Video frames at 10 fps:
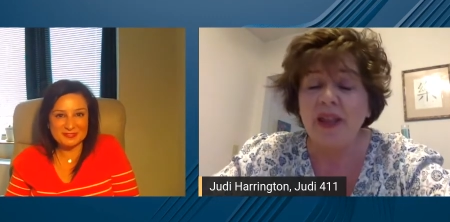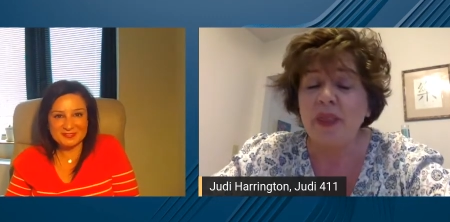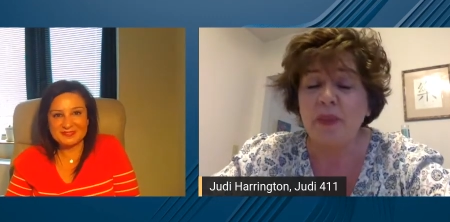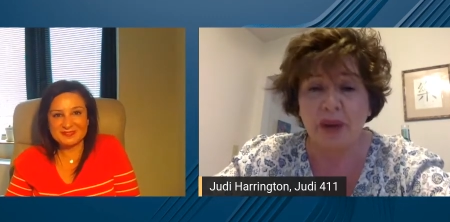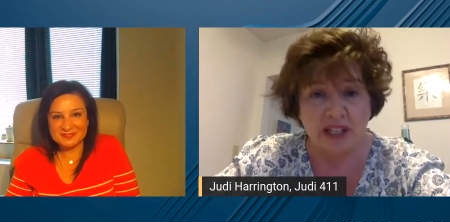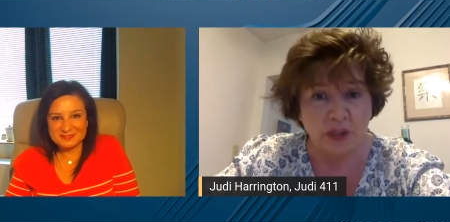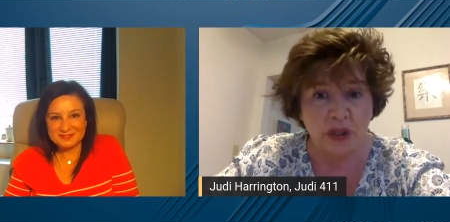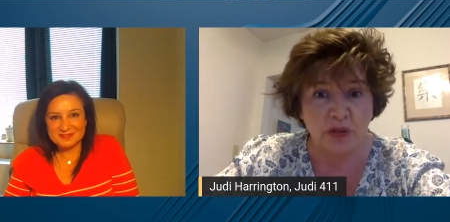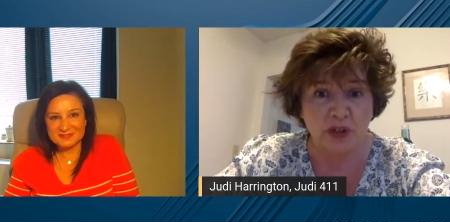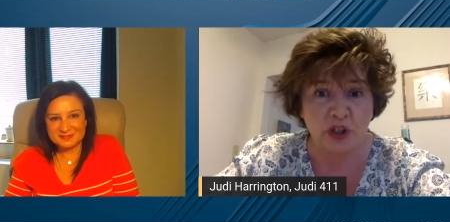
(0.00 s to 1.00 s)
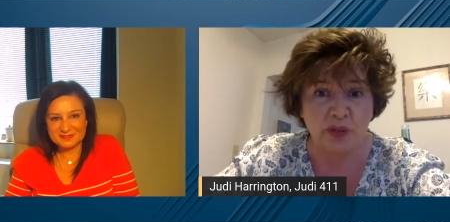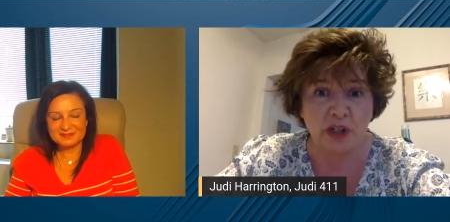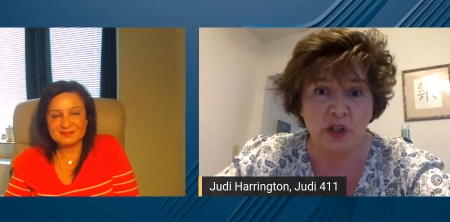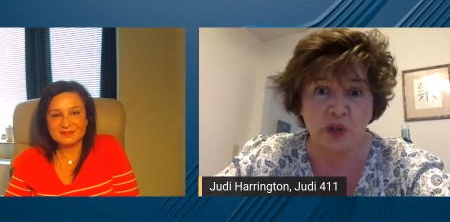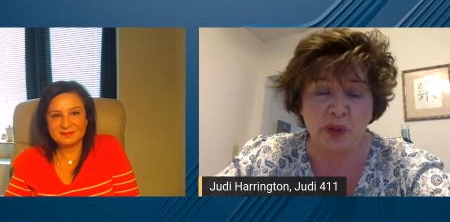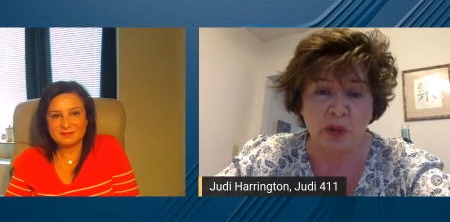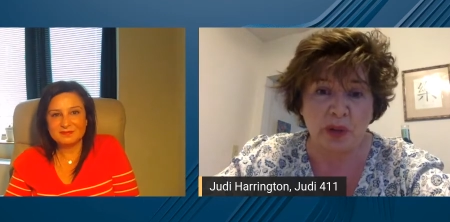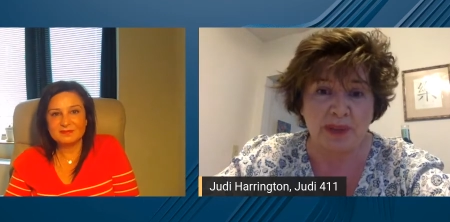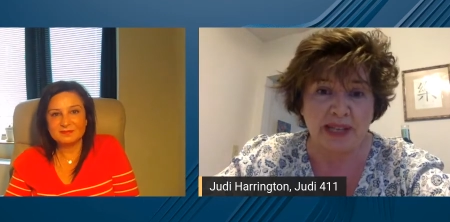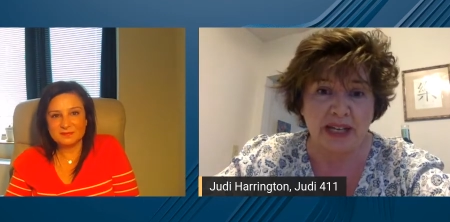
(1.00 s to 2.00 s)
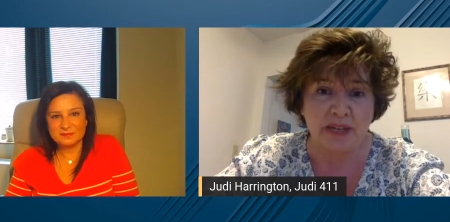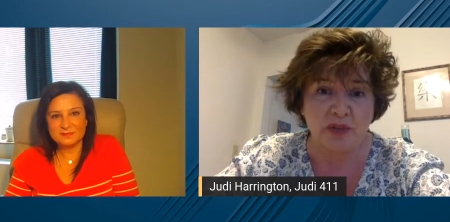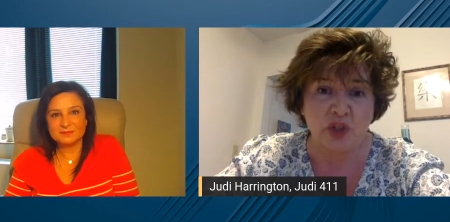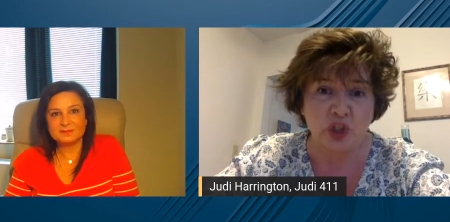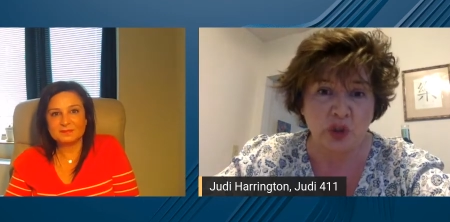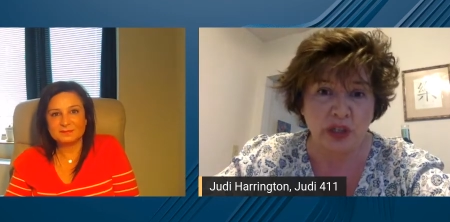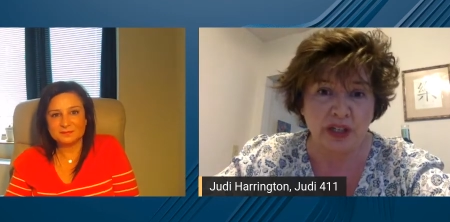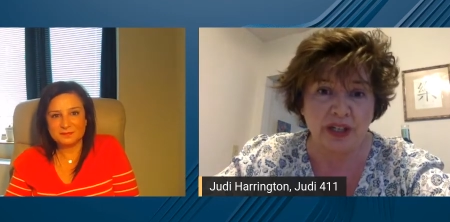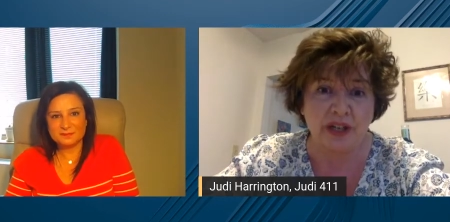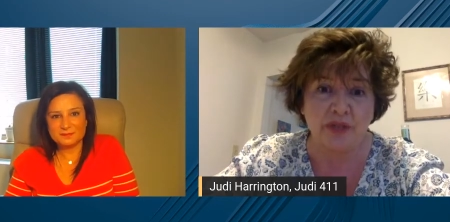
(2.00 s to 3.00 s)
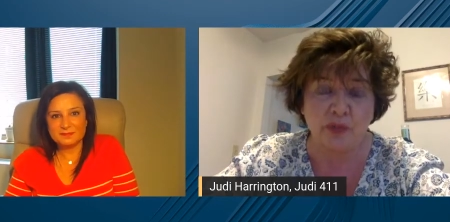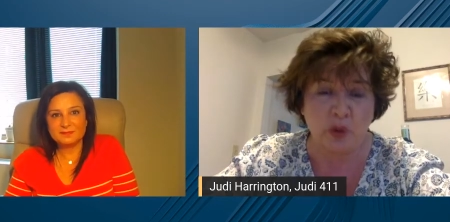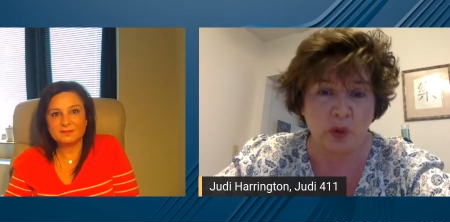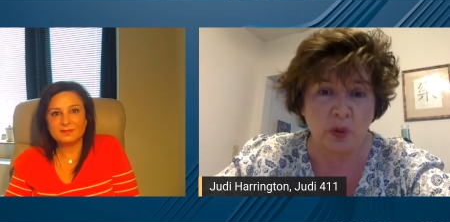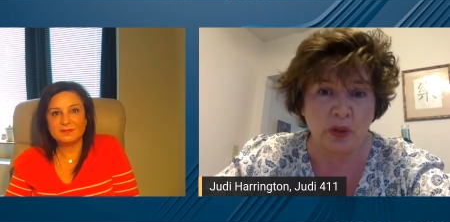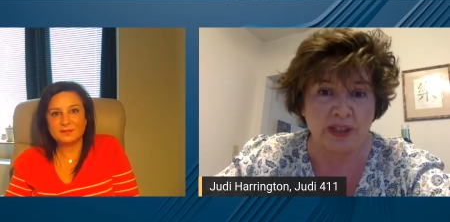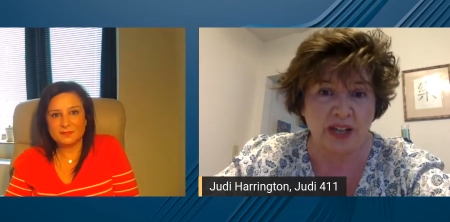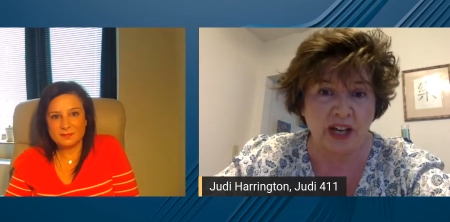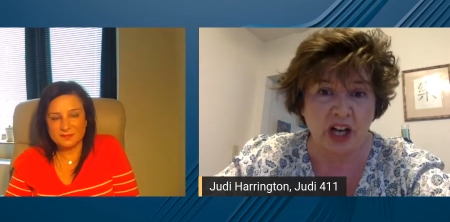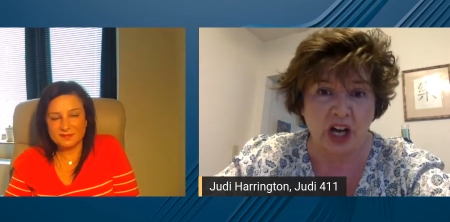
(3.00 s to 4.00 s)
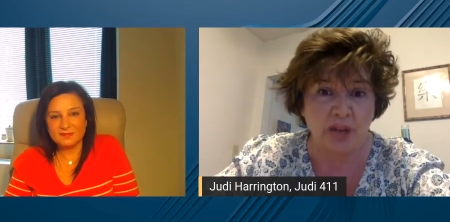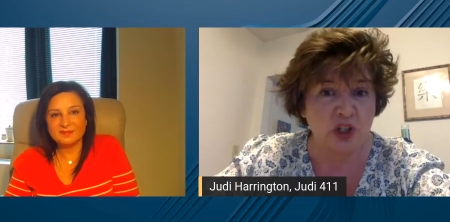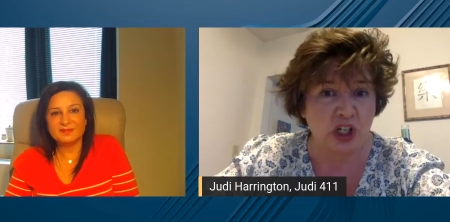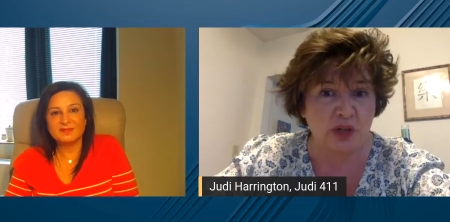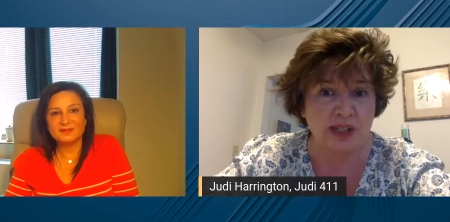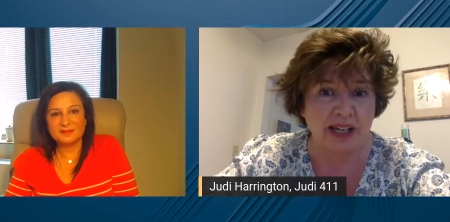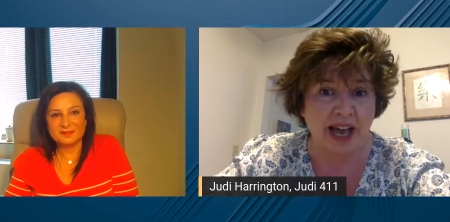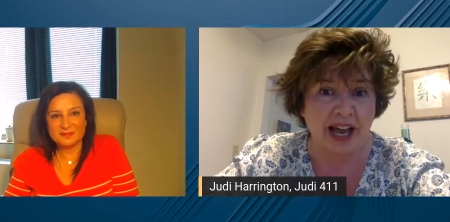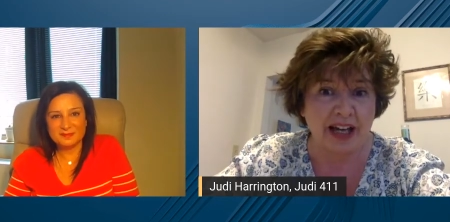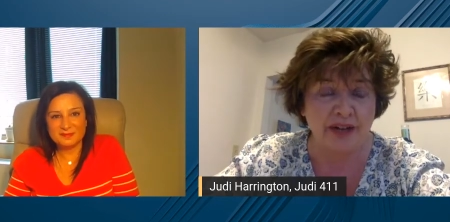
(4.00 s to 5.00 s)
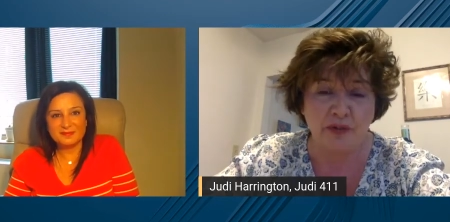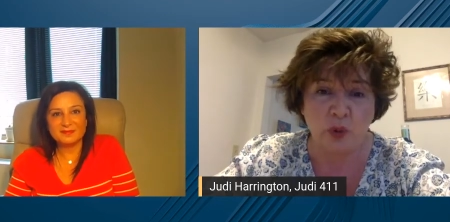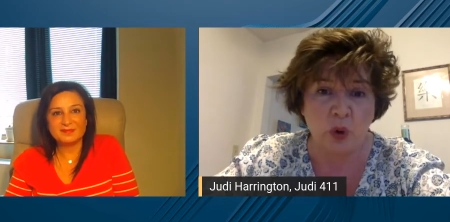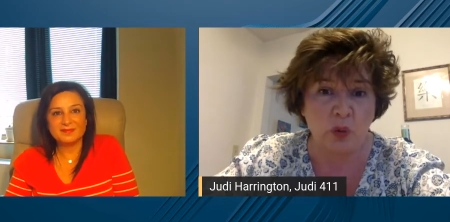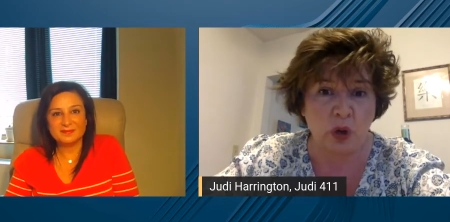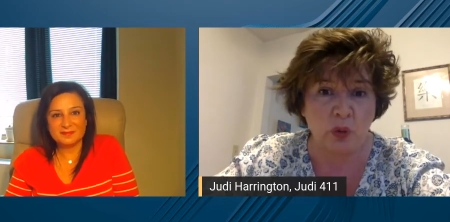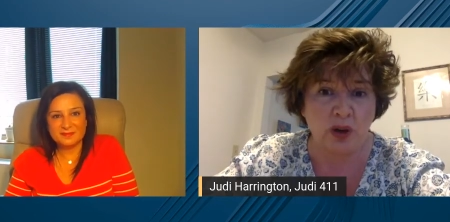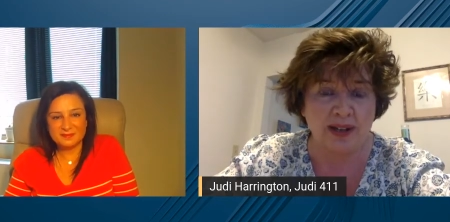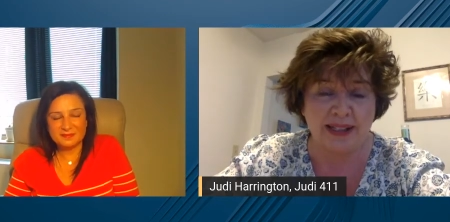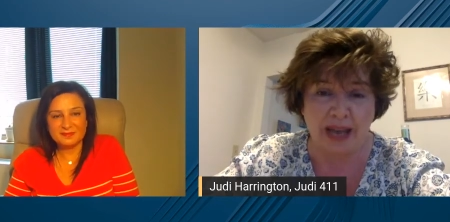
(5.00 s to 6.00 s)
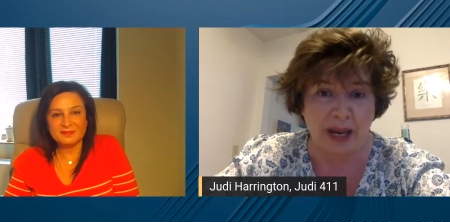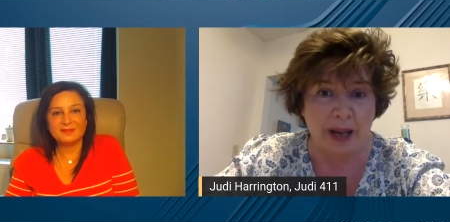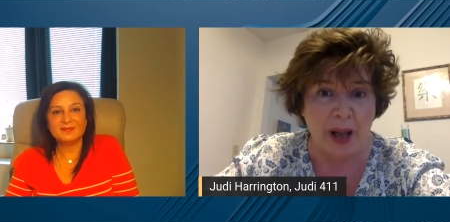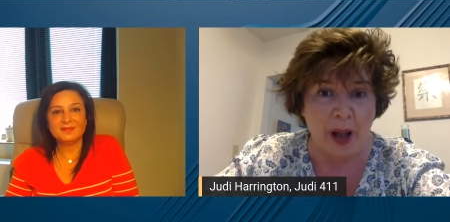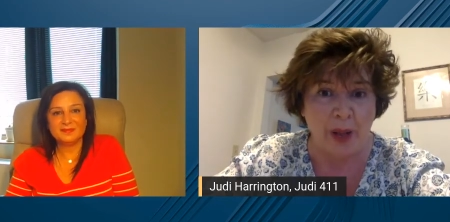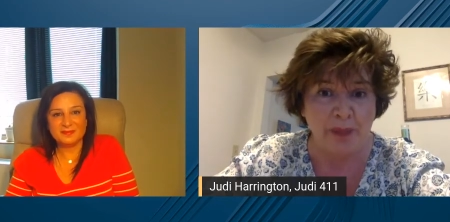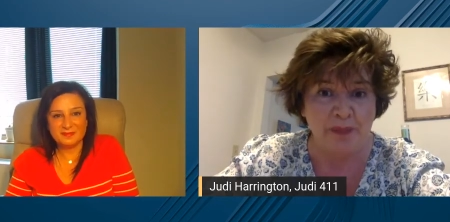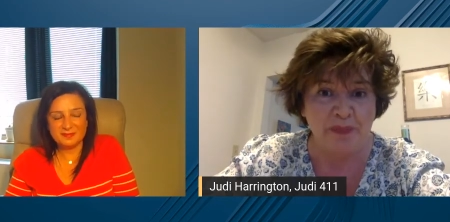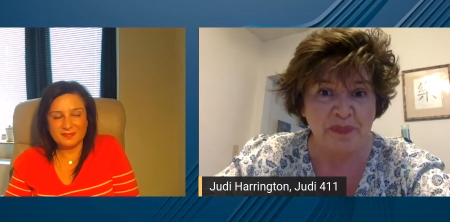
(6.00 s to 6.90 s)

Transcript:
Speaker 1: The best way to reach me is through my website, judi411.com, J-U-D-I, 411.com